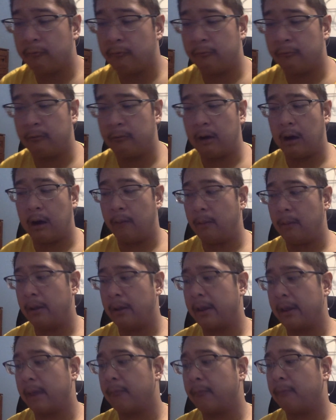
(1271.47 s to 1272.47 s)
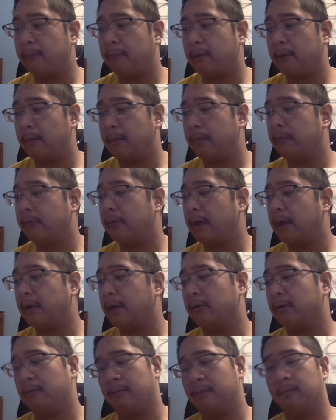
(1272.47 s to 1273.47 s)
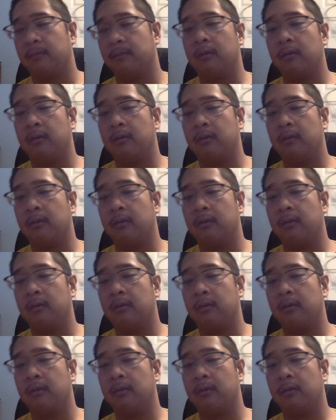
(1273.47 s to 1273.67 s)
throughout my game development cycle.